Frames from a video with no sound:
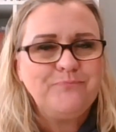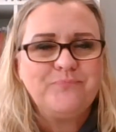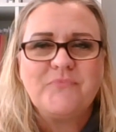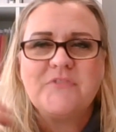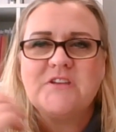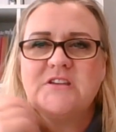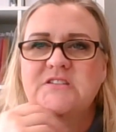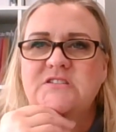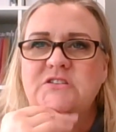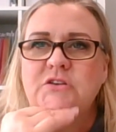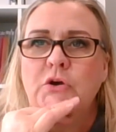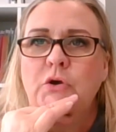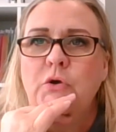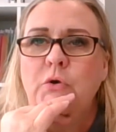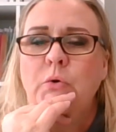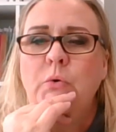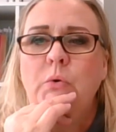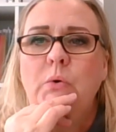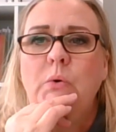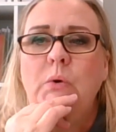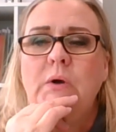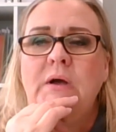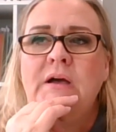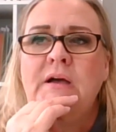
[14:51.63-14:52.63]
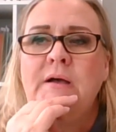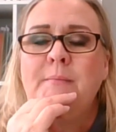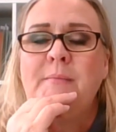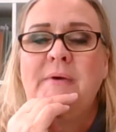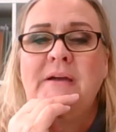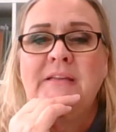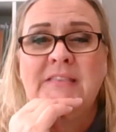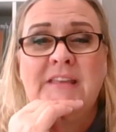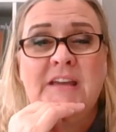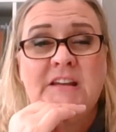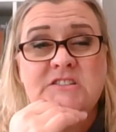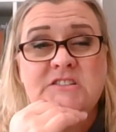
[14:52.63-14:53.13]
So
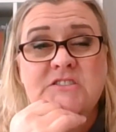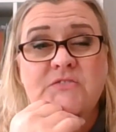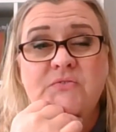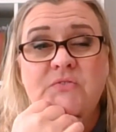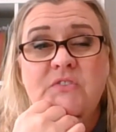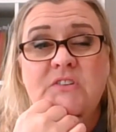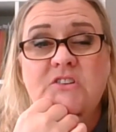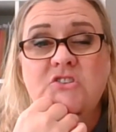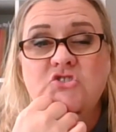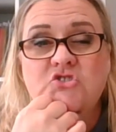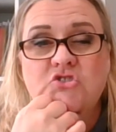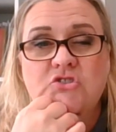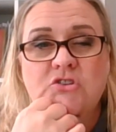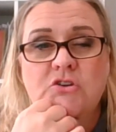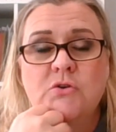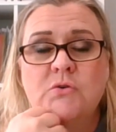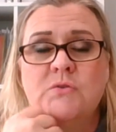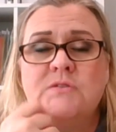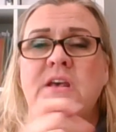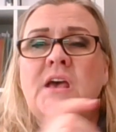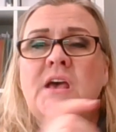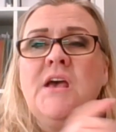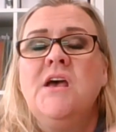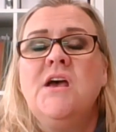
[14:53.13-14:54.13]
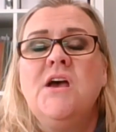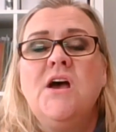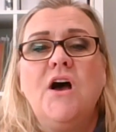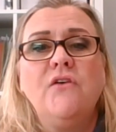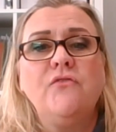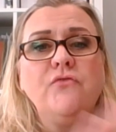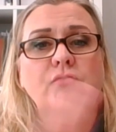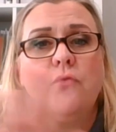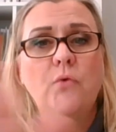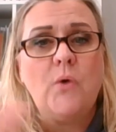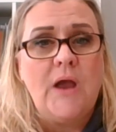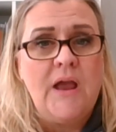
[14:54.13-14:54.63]
I'd like to finish those, a
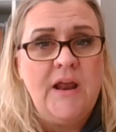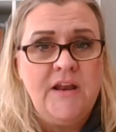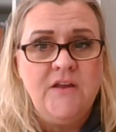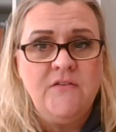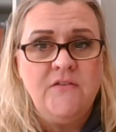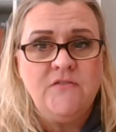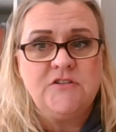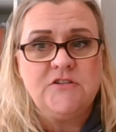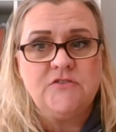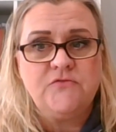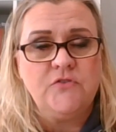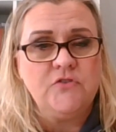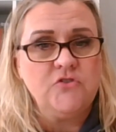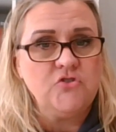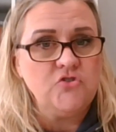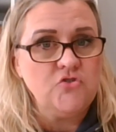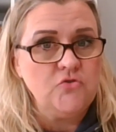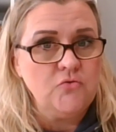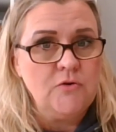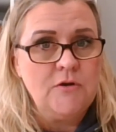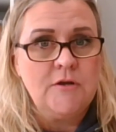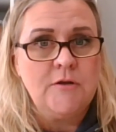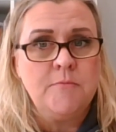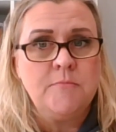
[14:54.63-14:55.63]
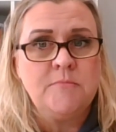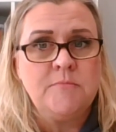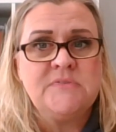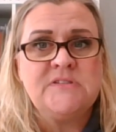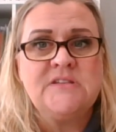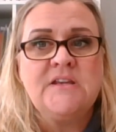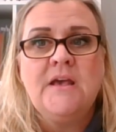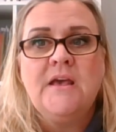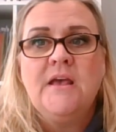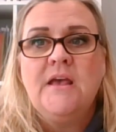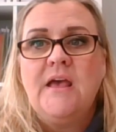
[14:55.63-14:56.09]
variety of different trims,